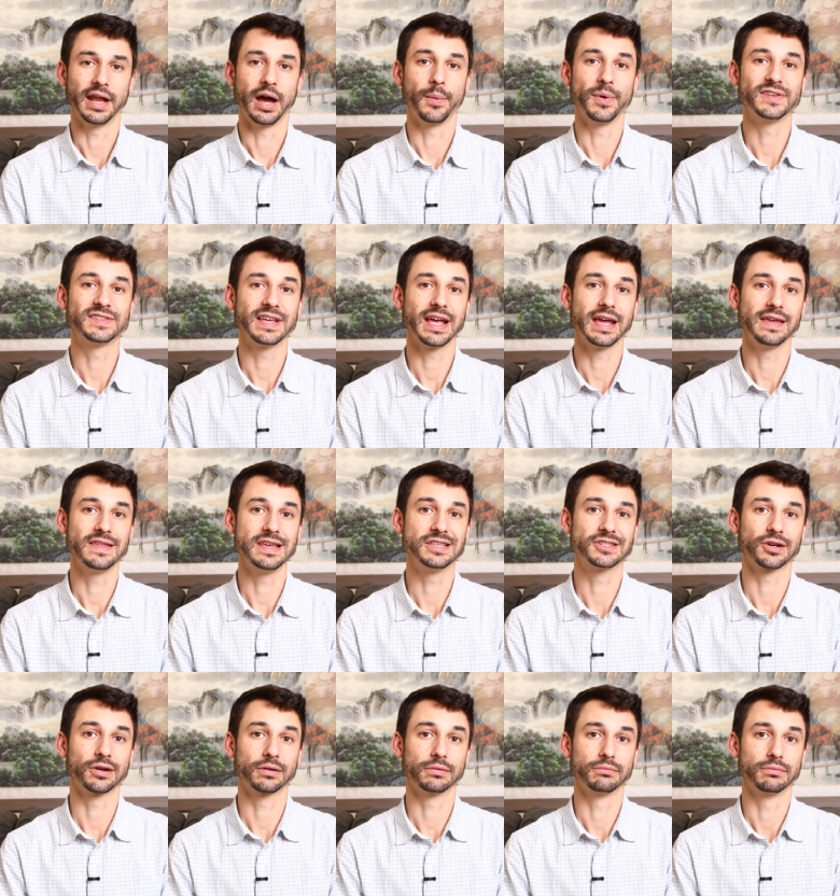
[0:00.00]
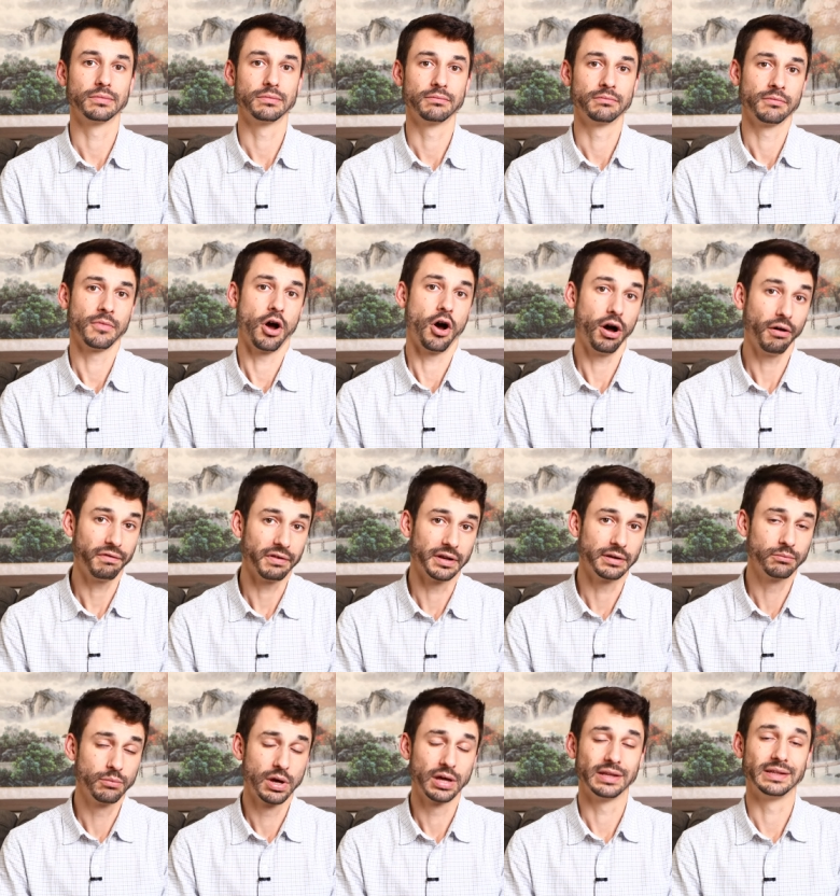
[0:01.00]
Now, we say these are
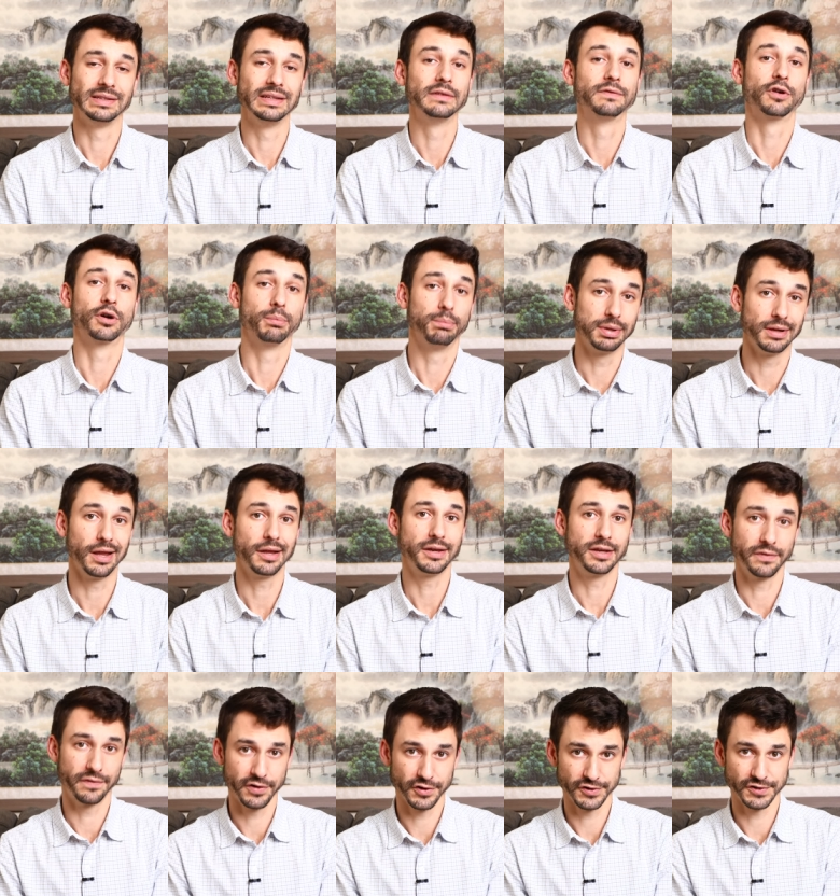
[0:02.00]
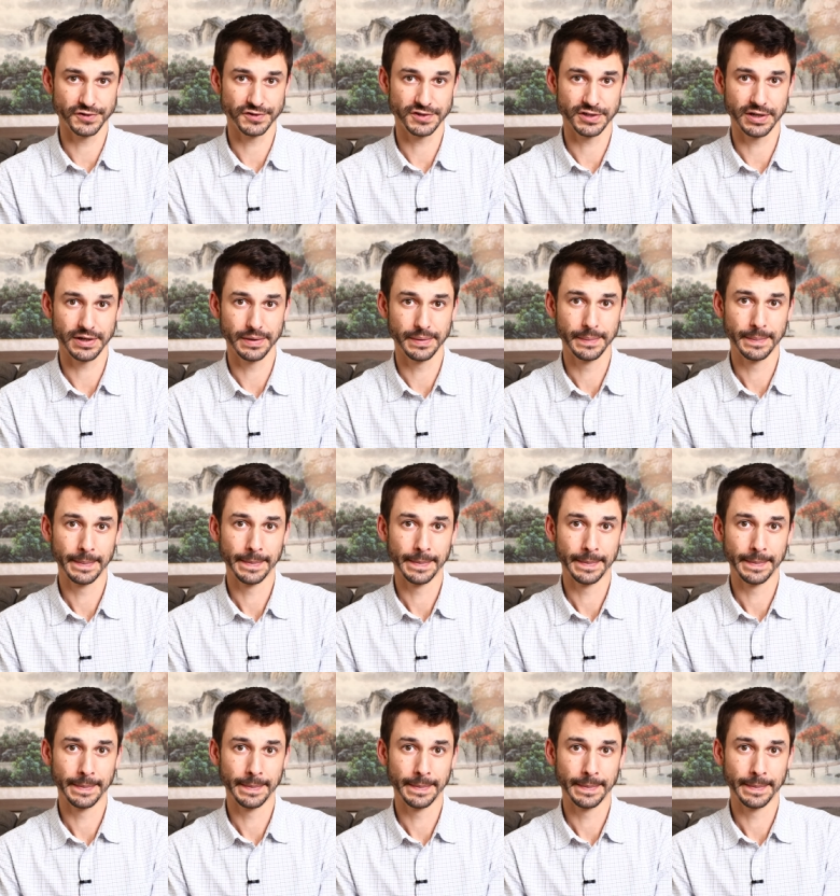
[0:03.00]
often liver blood deficiency.